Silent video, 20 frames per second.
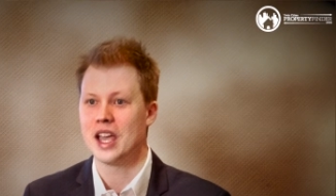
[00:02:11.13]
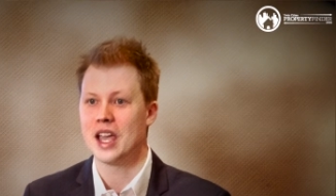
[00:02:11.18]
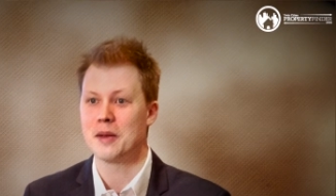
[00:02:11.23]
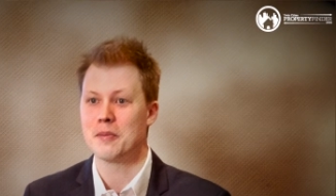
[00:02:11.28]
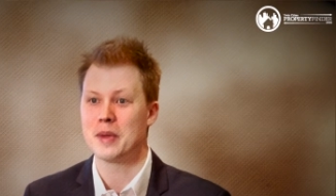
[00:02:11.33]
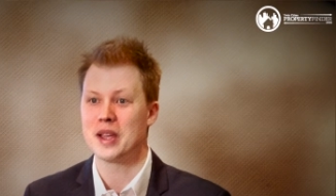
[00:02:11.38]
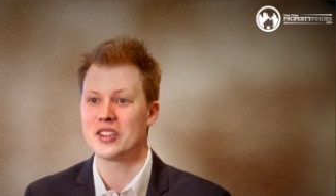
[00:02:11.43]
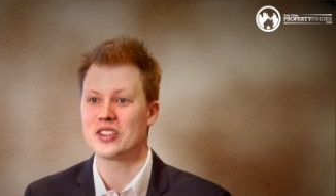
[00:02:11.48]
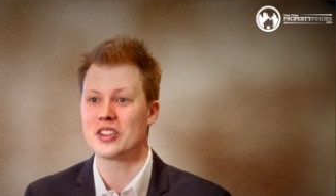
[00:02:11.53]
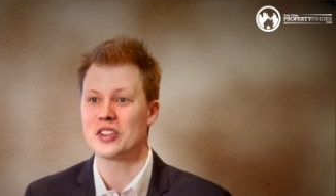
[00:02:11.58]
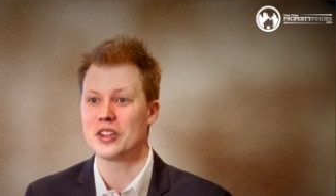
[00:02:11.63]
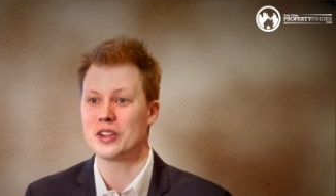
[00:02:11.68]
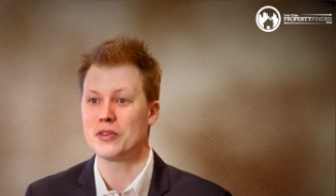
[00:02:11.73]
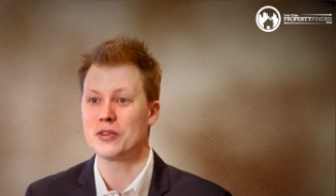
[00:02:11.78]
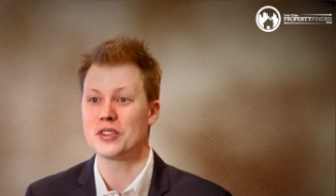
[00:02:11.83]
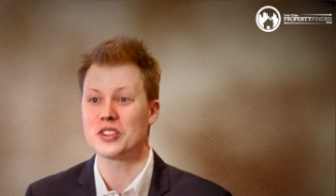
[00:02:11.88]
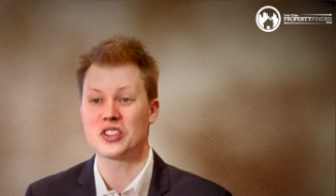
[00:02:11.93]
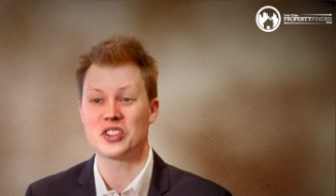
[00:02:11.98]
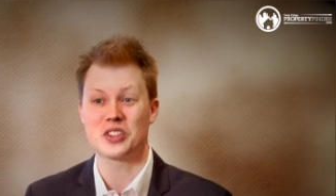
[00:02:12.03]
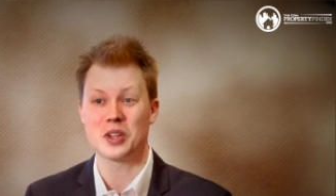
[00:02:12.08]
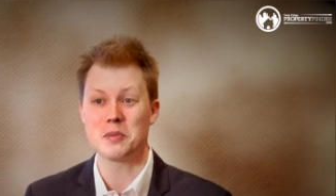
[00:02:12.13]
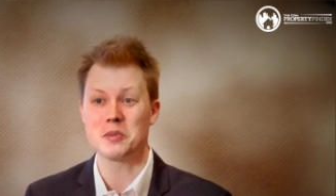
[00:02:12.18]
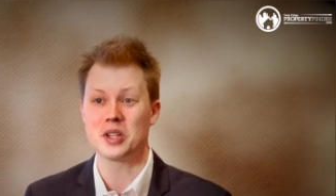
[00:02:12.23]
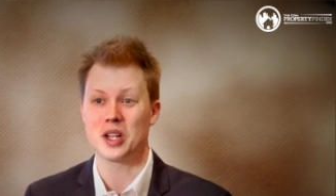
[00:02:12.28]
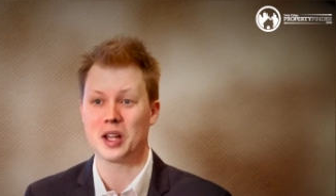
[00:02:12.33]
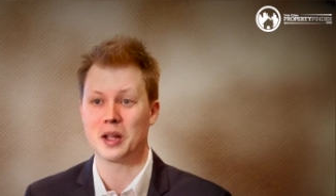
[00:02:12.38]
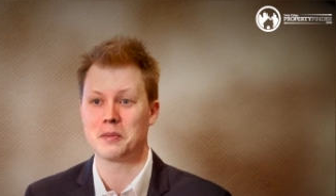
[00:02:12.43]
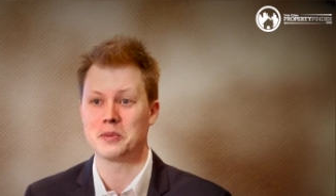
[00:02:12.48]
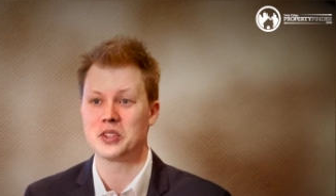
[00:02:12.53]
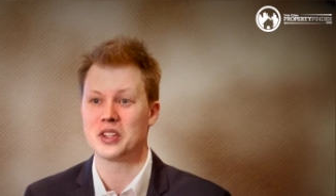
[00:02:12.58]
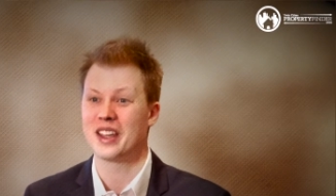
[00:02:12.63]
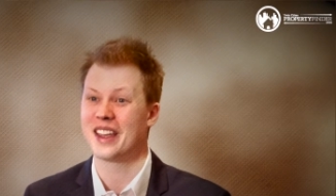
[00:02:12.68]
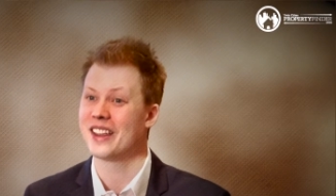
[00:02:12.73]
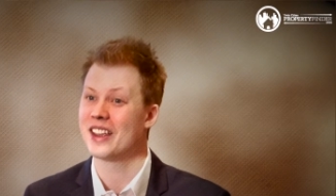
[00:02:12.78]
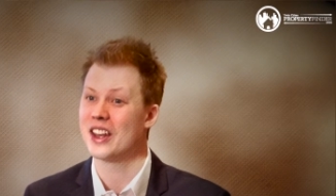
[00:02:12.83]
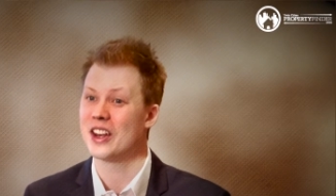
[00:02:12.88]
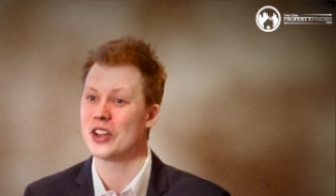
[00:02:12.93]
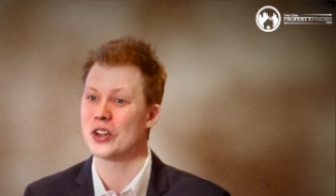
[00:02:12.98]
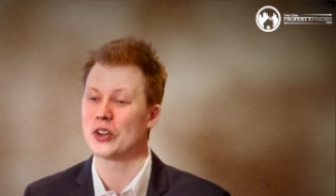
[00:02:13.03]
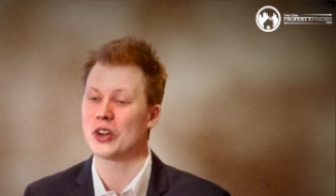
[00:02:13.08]
and makes a difference sometimes in
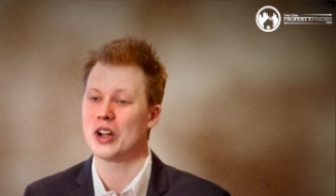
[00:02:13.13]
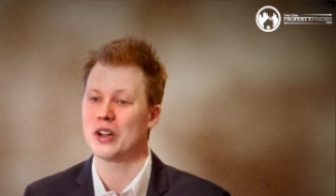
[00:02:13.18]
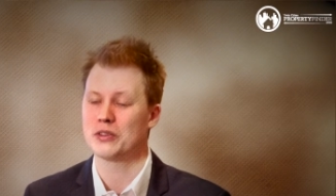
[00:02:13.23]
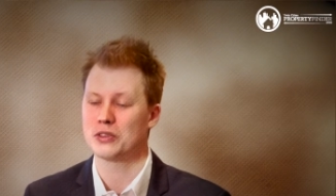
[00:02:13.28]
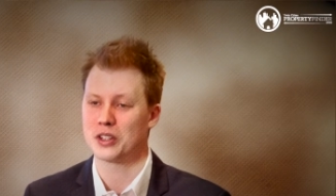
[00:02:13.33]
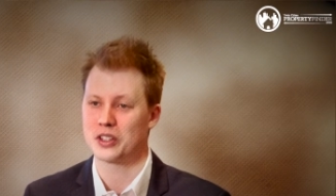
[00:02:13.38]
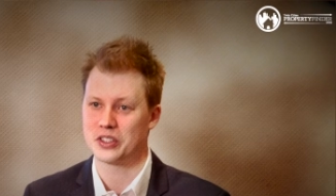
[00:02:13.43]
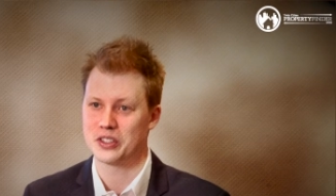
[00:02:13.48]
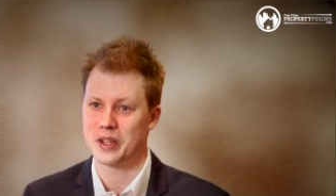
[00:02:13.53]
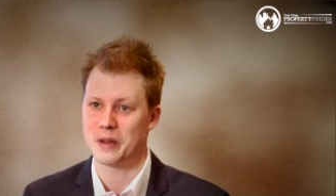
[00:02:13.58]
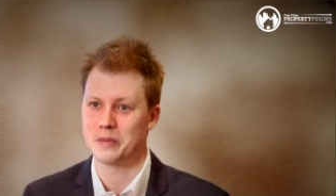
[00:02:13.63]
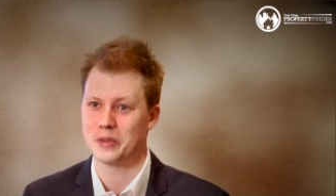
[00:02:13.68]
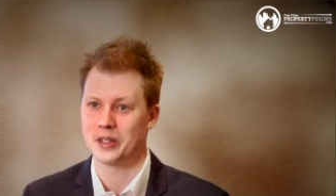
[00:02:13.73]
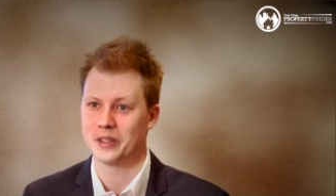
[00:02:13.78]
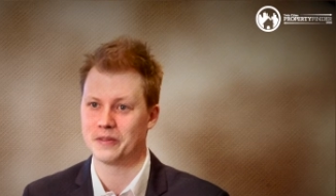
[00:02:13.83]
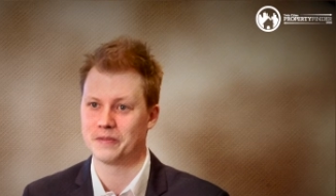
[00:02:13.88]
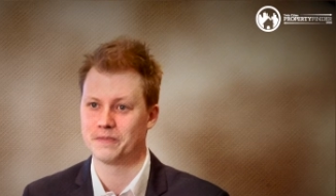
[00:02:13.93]
getting your offer accepted.